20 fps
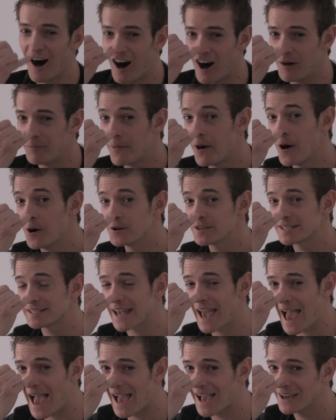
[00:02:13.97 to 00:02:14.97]

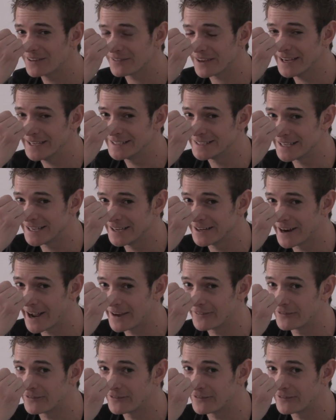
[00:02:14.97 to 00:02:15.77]
almost have a tear.